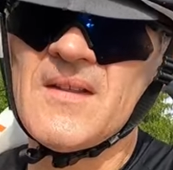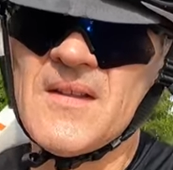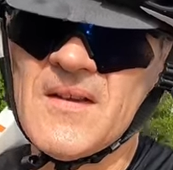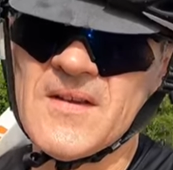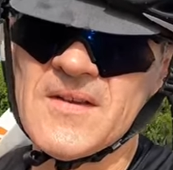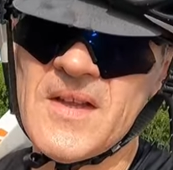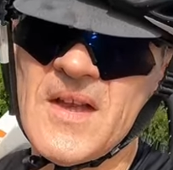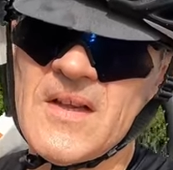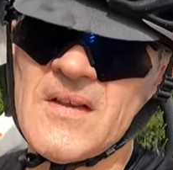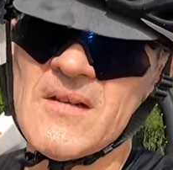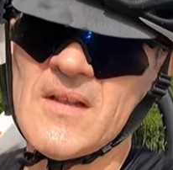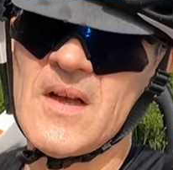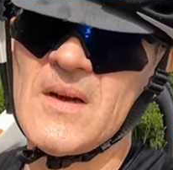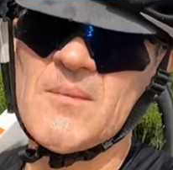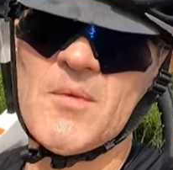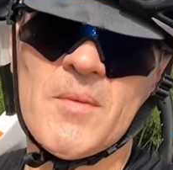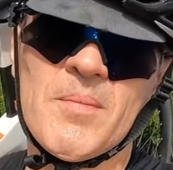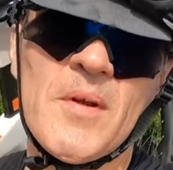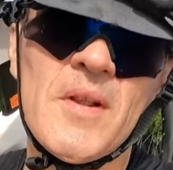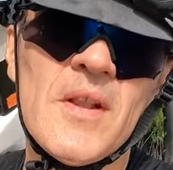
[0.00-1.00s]
there's like a lot
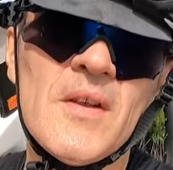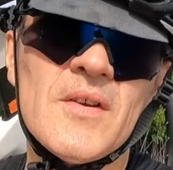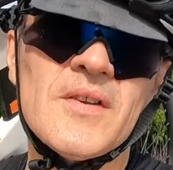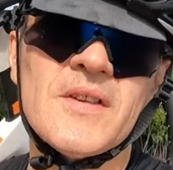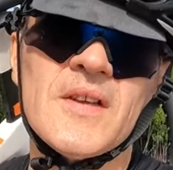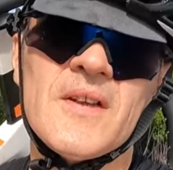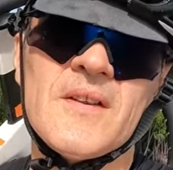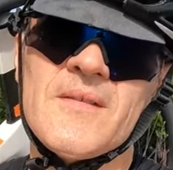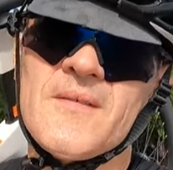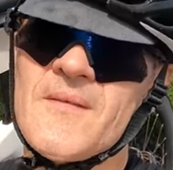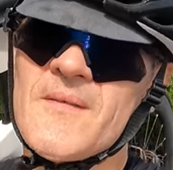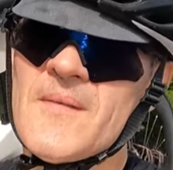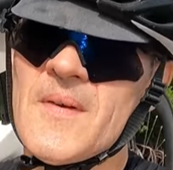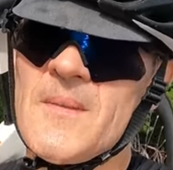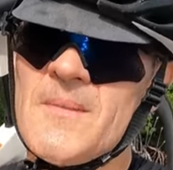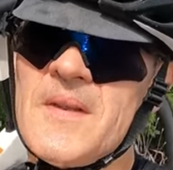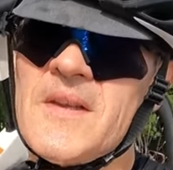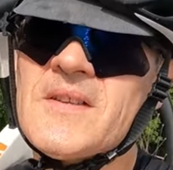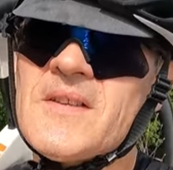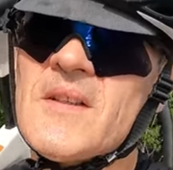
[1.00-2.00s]
more pollution
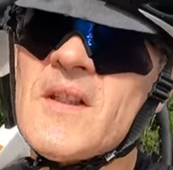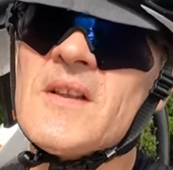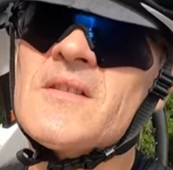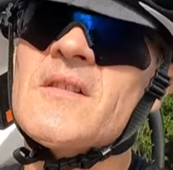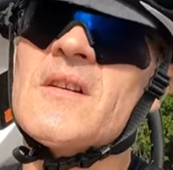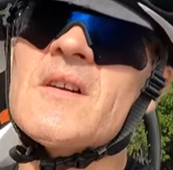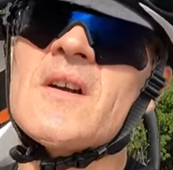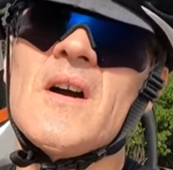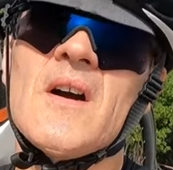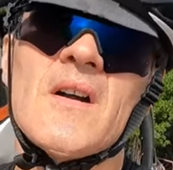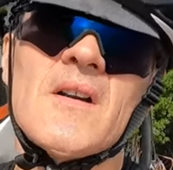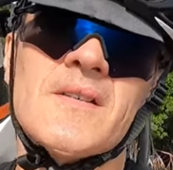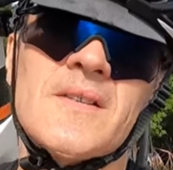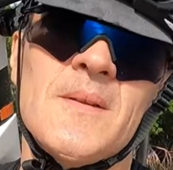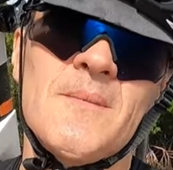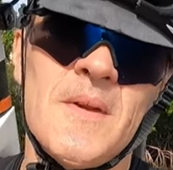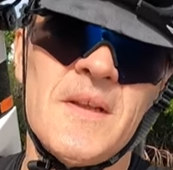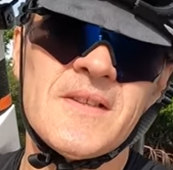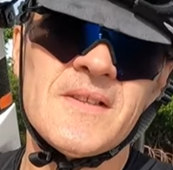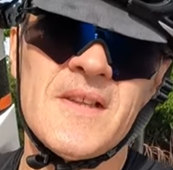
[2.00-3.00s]
from these electric cars
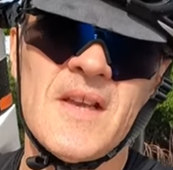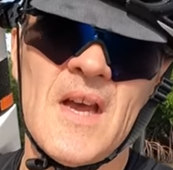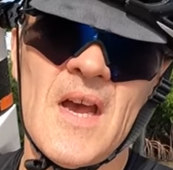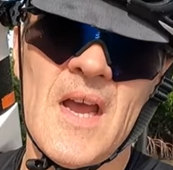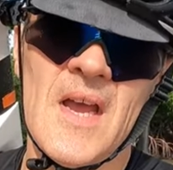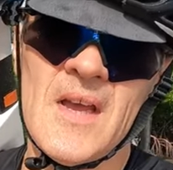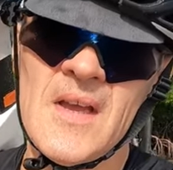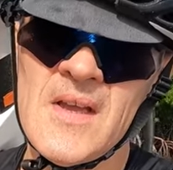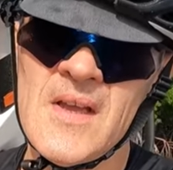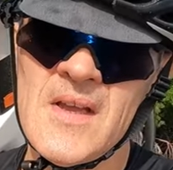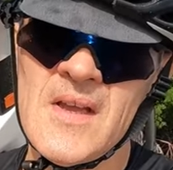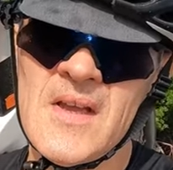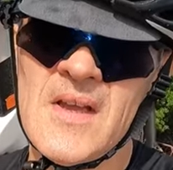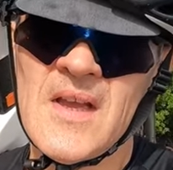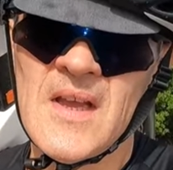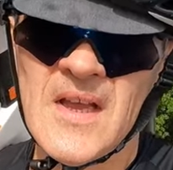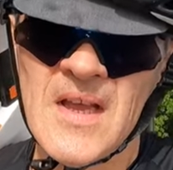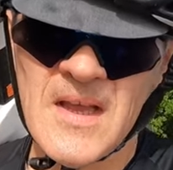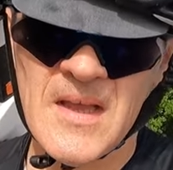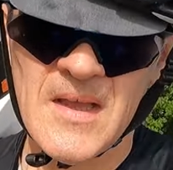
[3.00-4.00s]
than meets the eye.
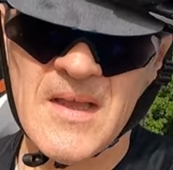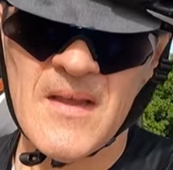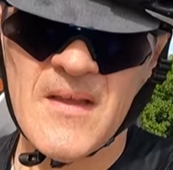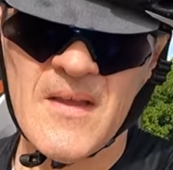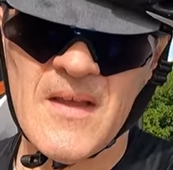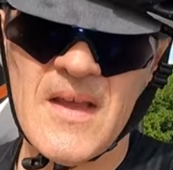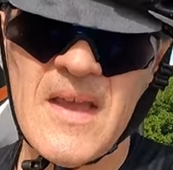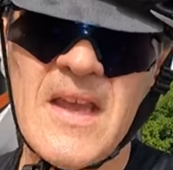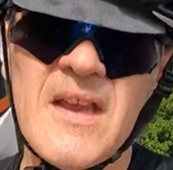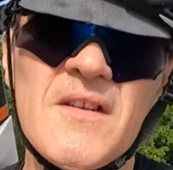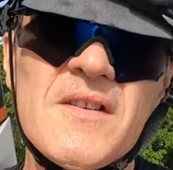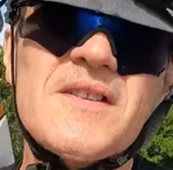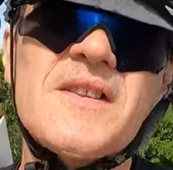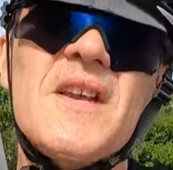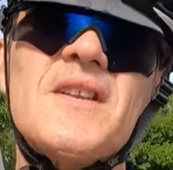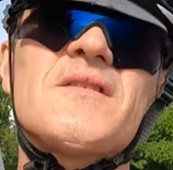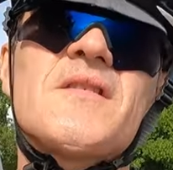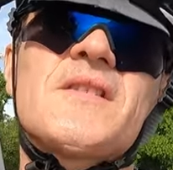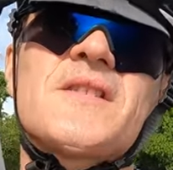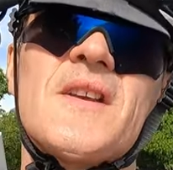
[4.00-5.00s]
Here's
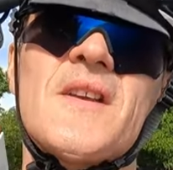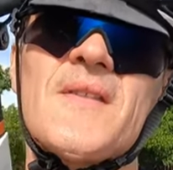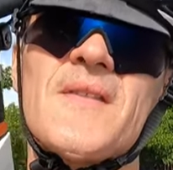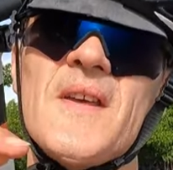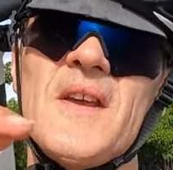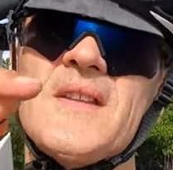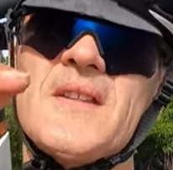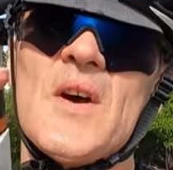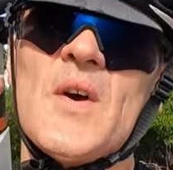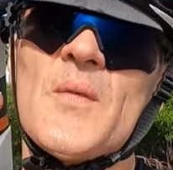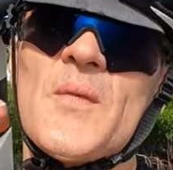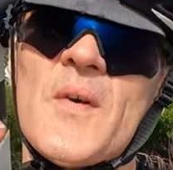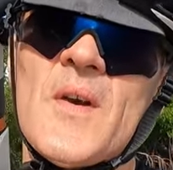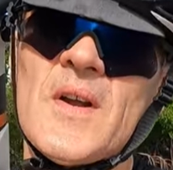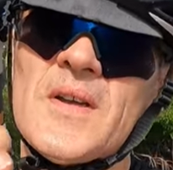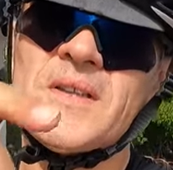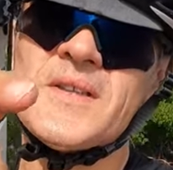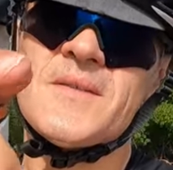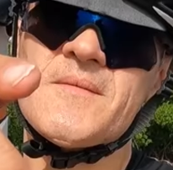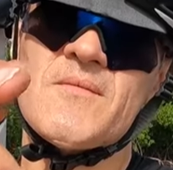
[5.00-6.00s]
the interesting thing though, for
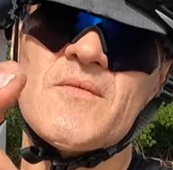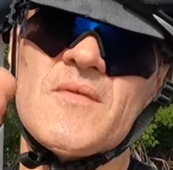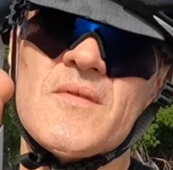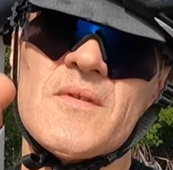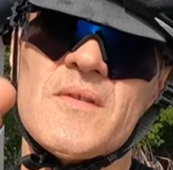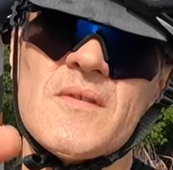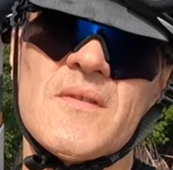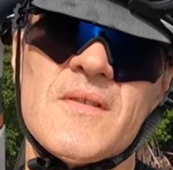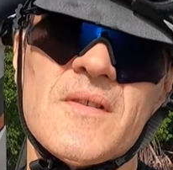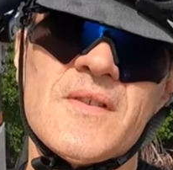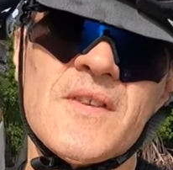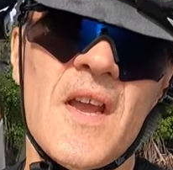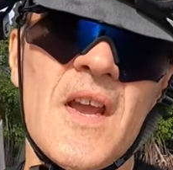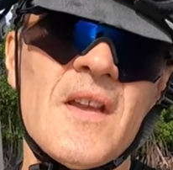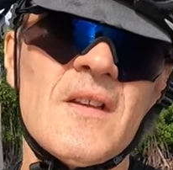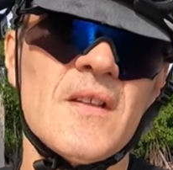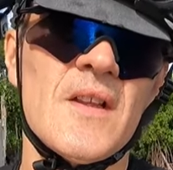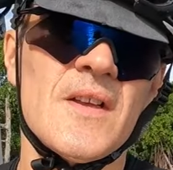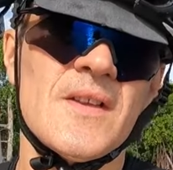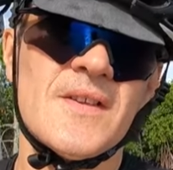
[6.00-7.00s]
us
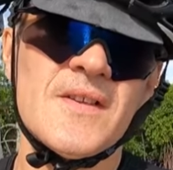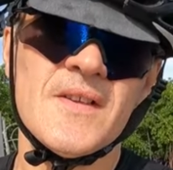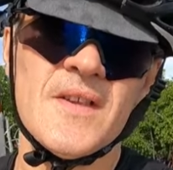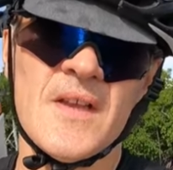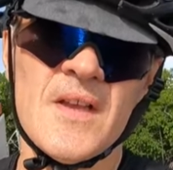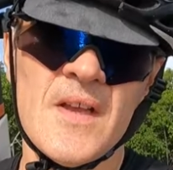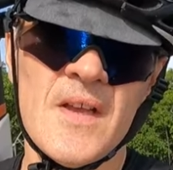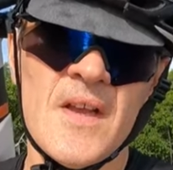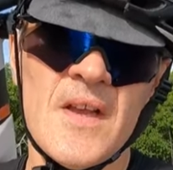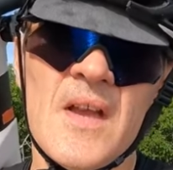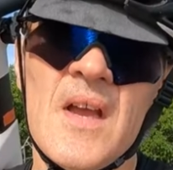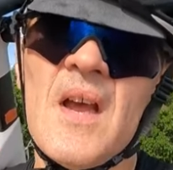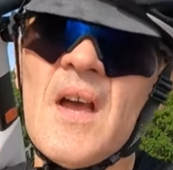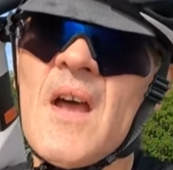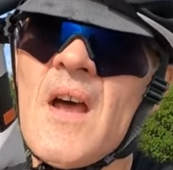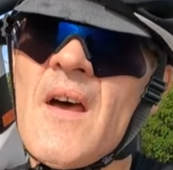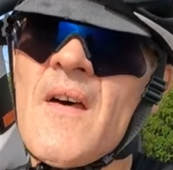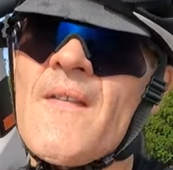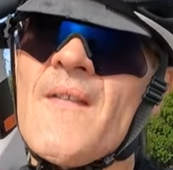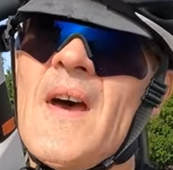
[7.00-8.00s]
cyclists,
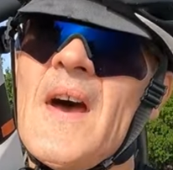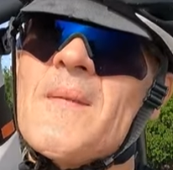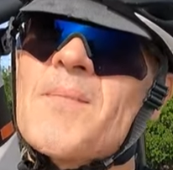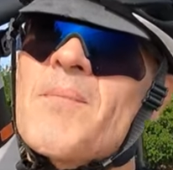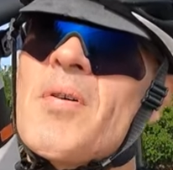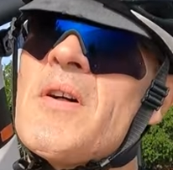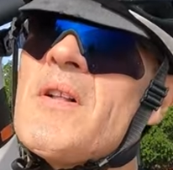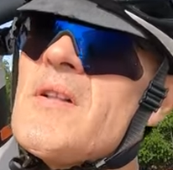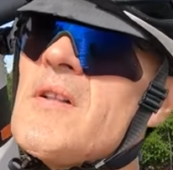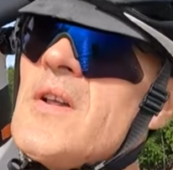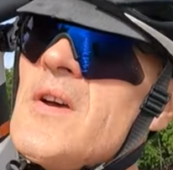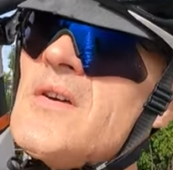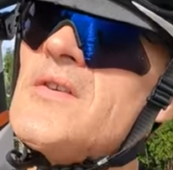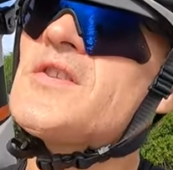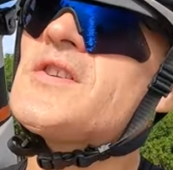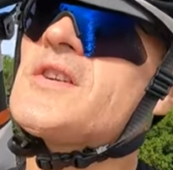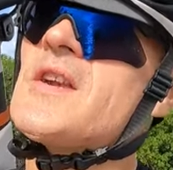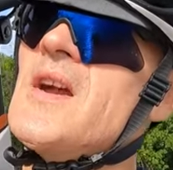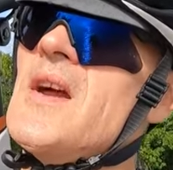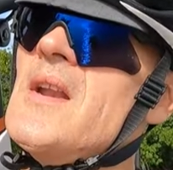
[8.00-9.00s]
that
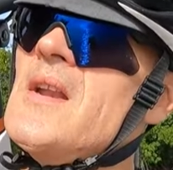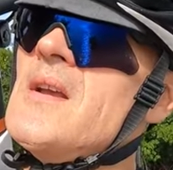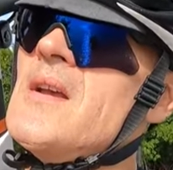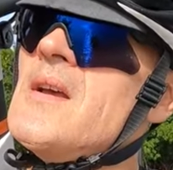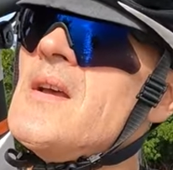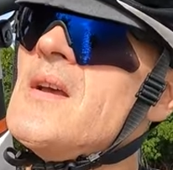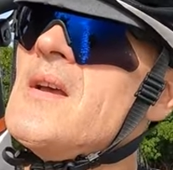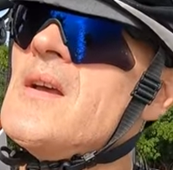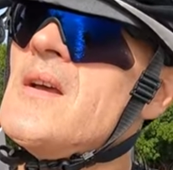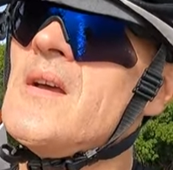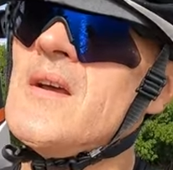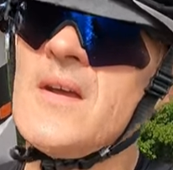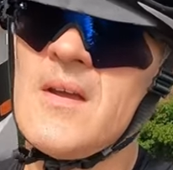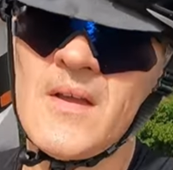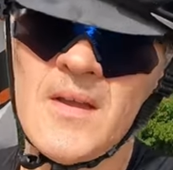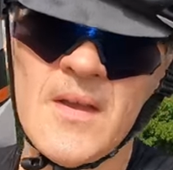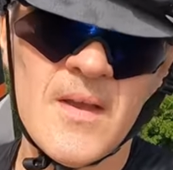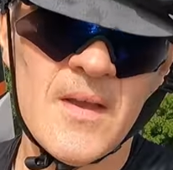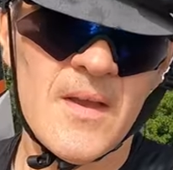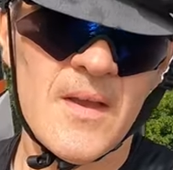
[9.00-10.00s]
pollution
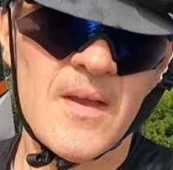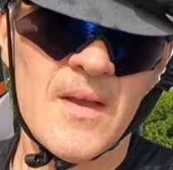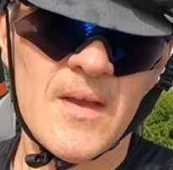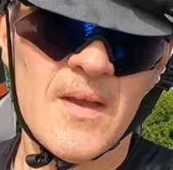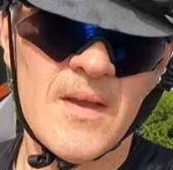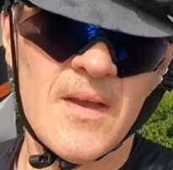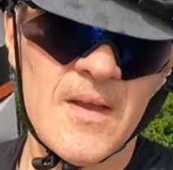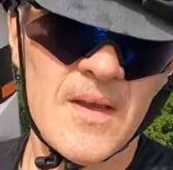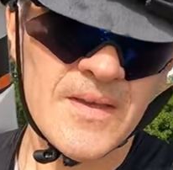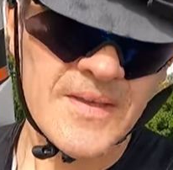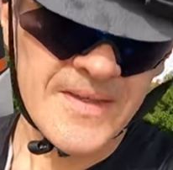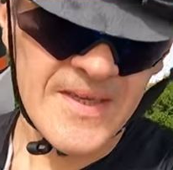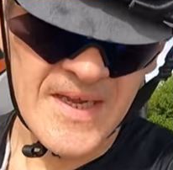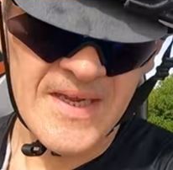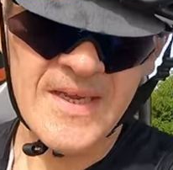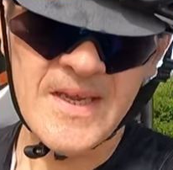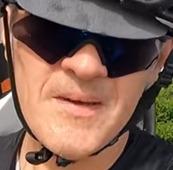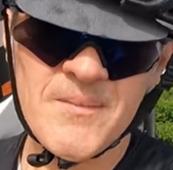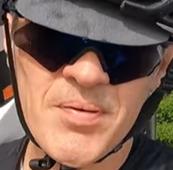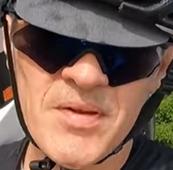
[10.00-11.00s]
is
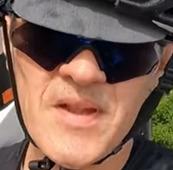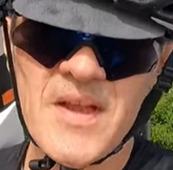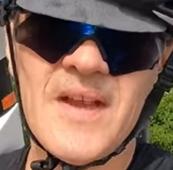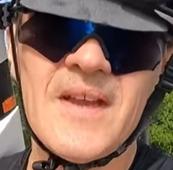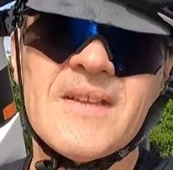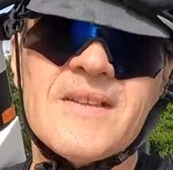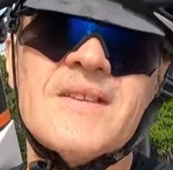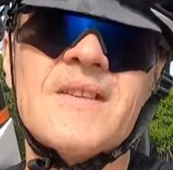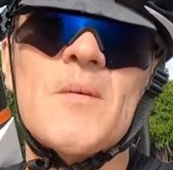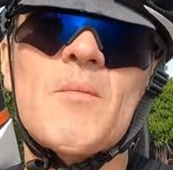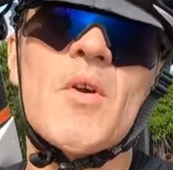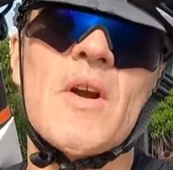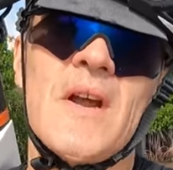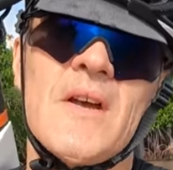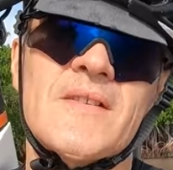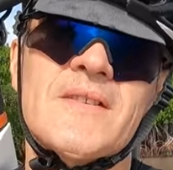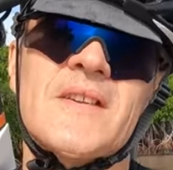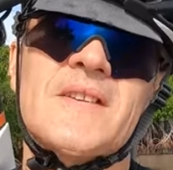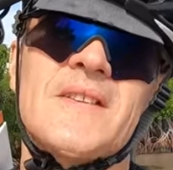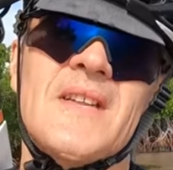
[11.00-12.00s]
taking place somewhere
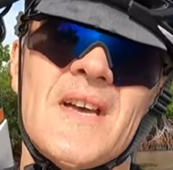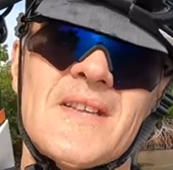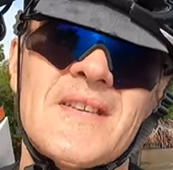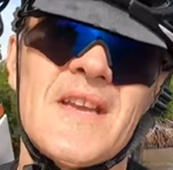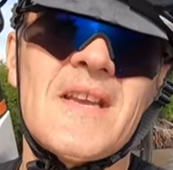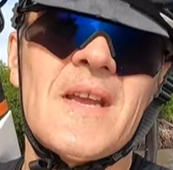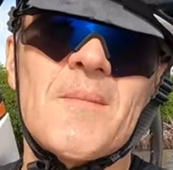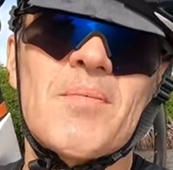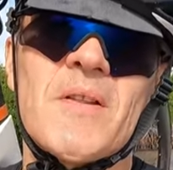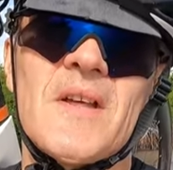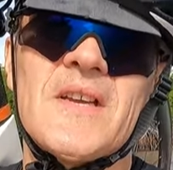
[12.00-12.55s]
else. It's not taking